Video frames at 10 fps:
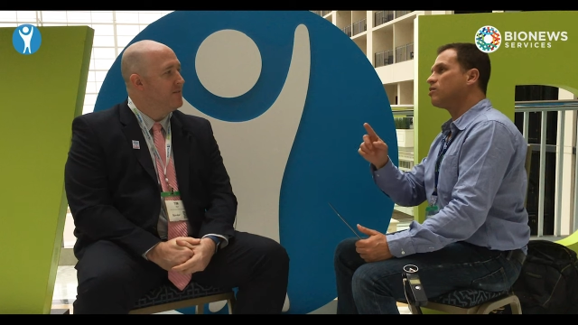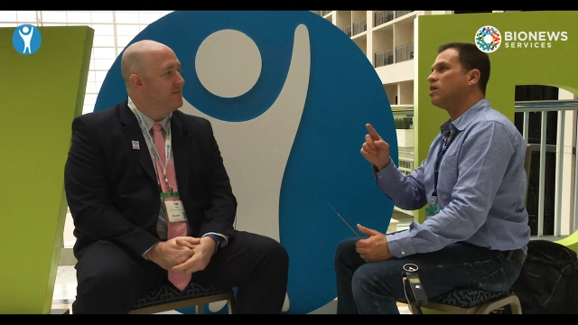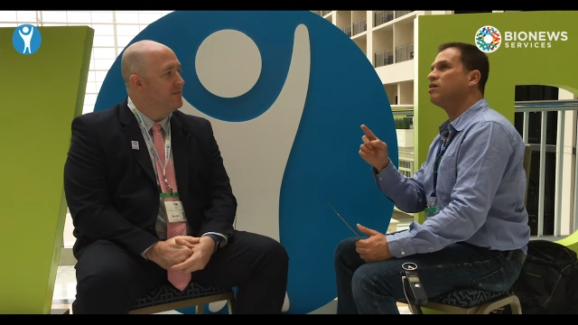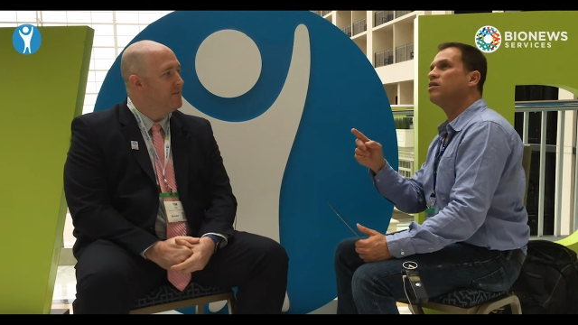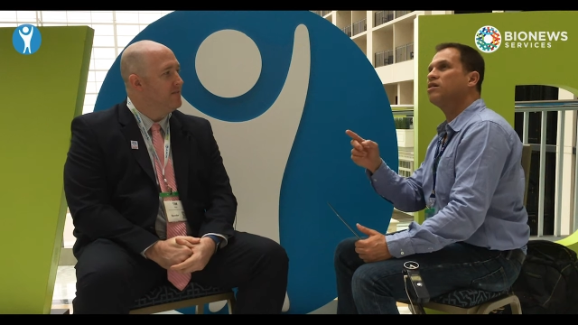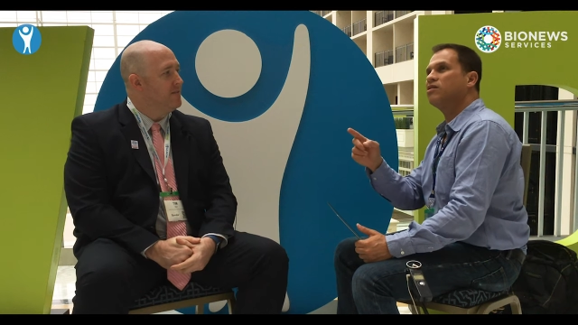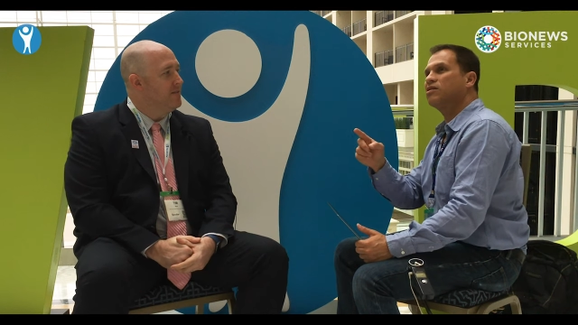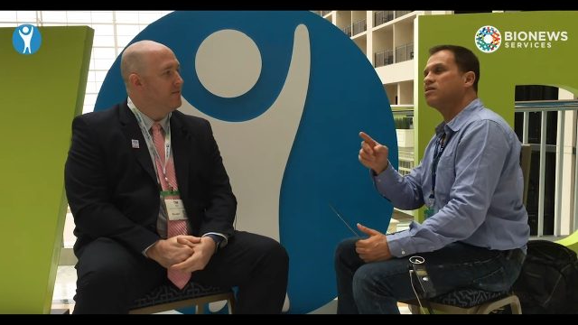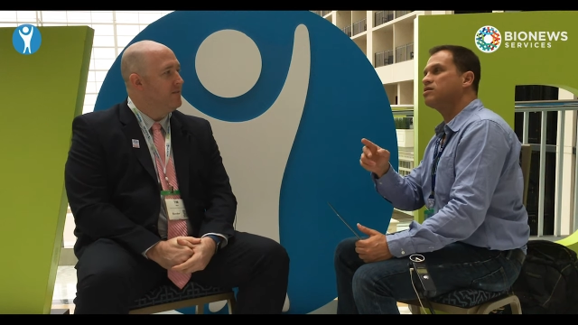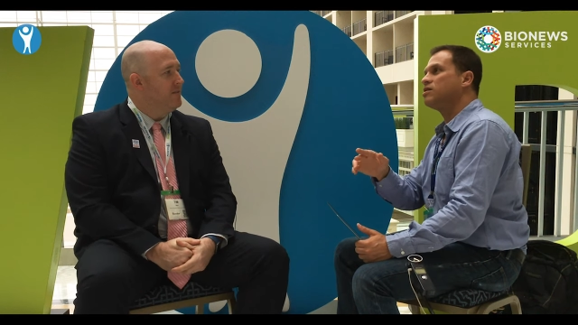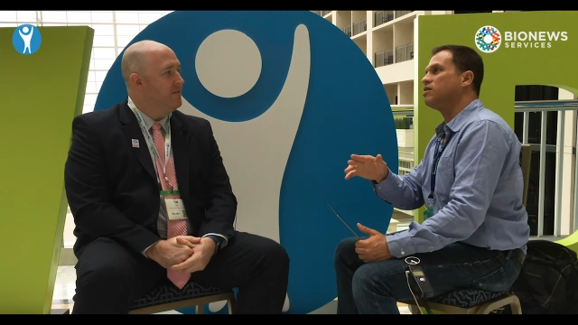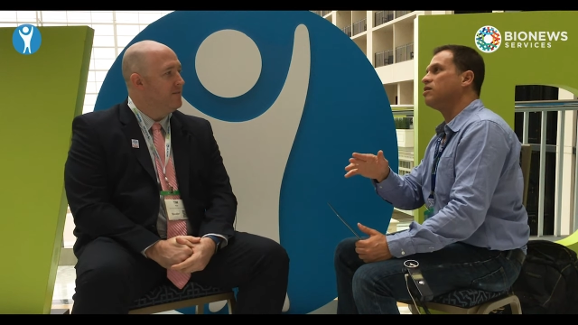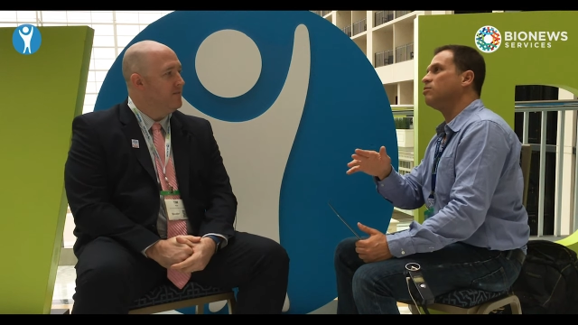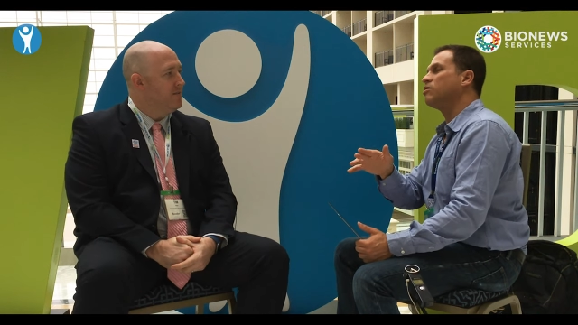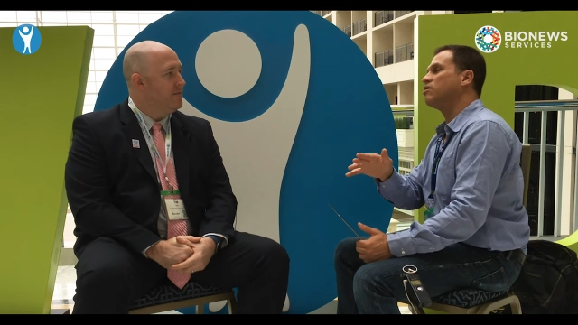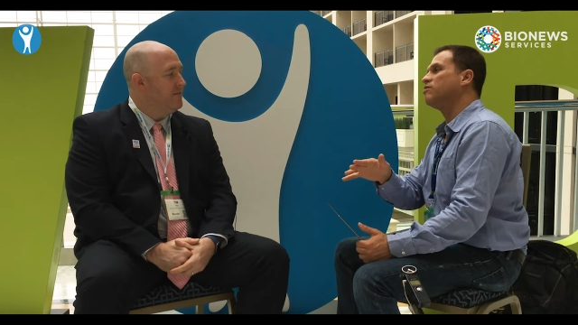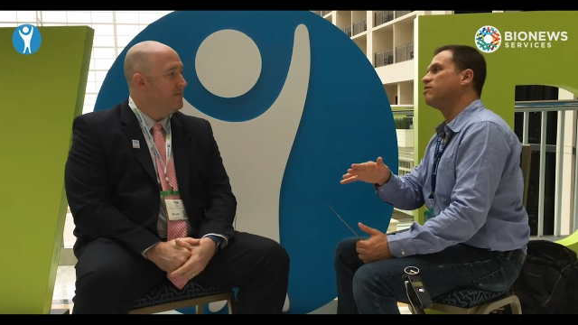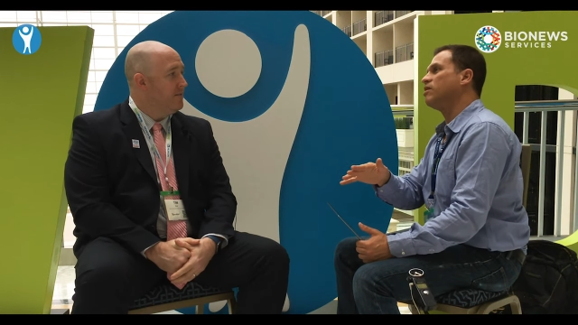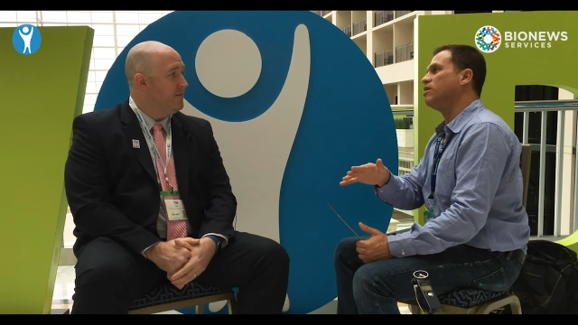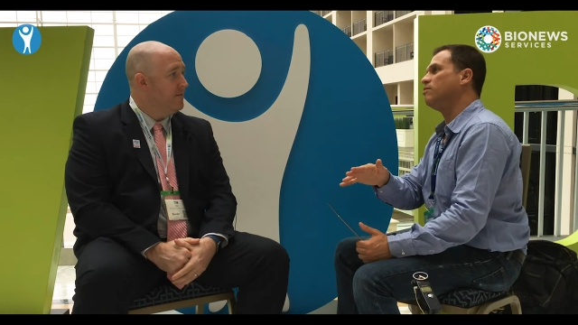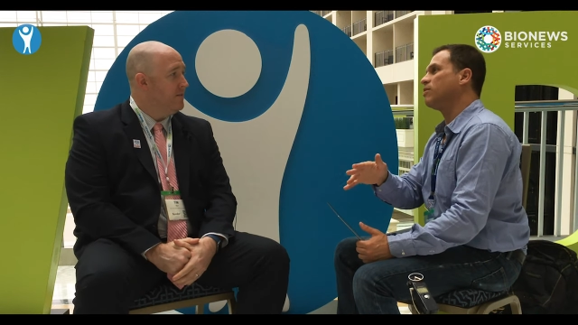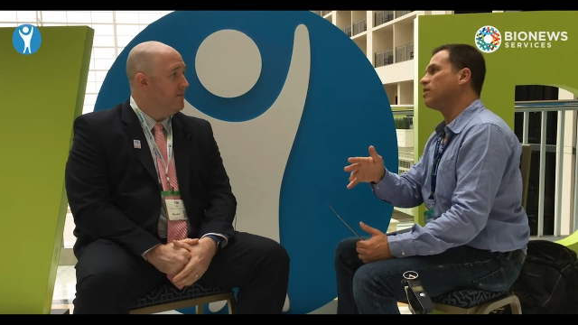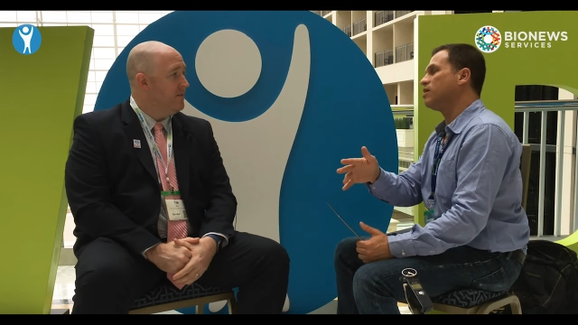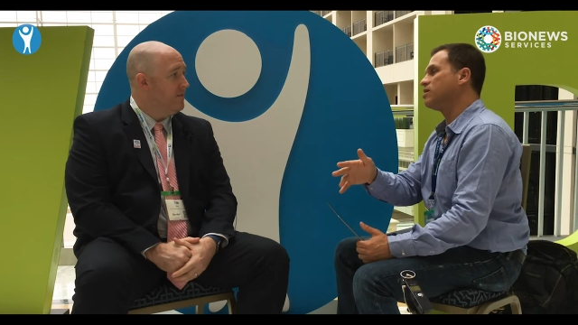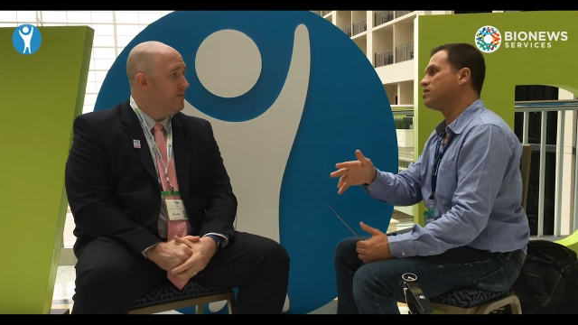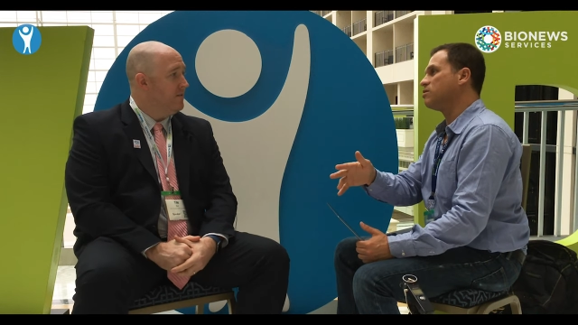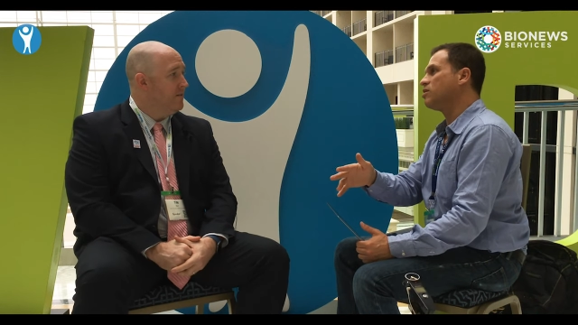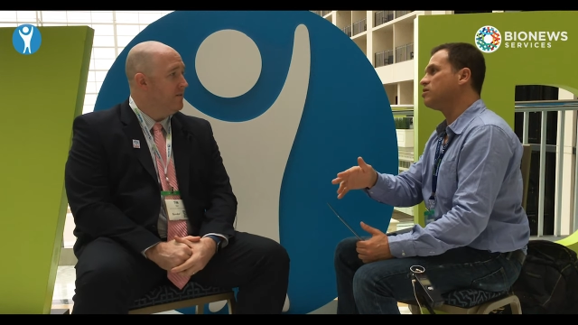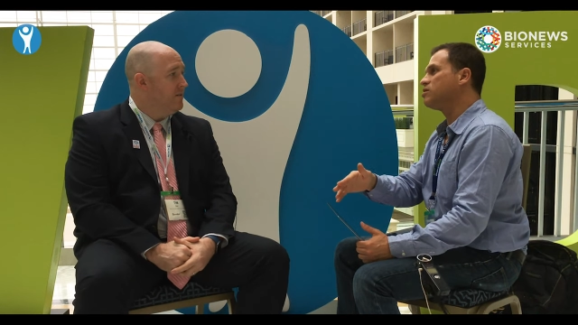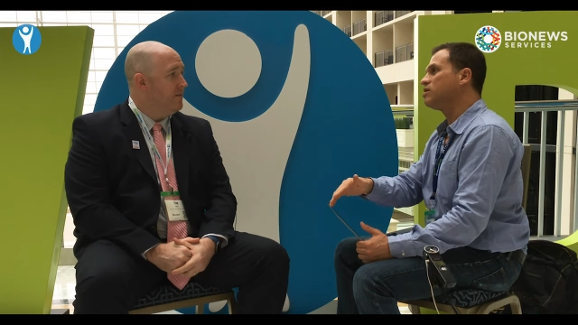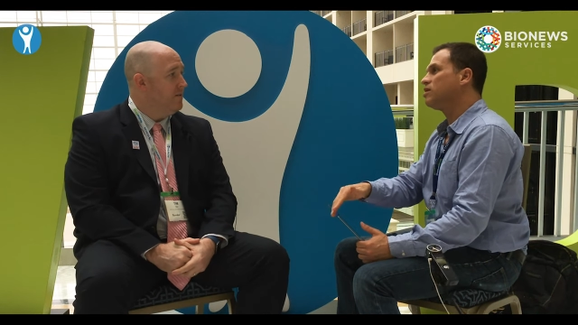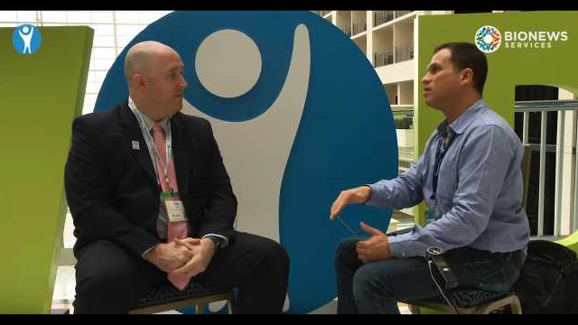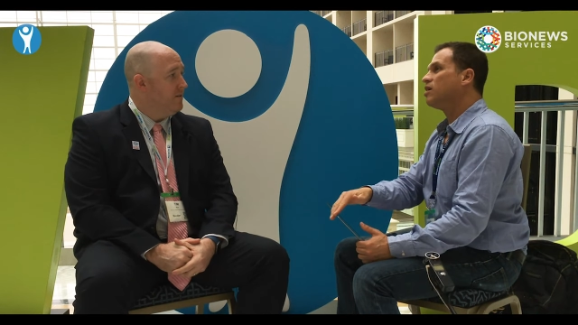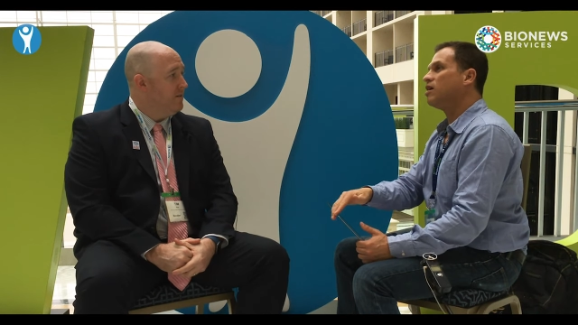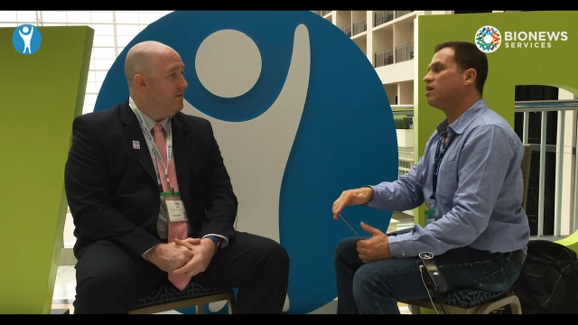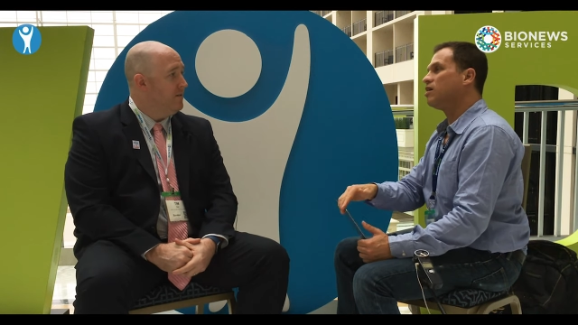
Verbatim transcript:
Speaker 1: around, you could see a number of um, exhibitors uh,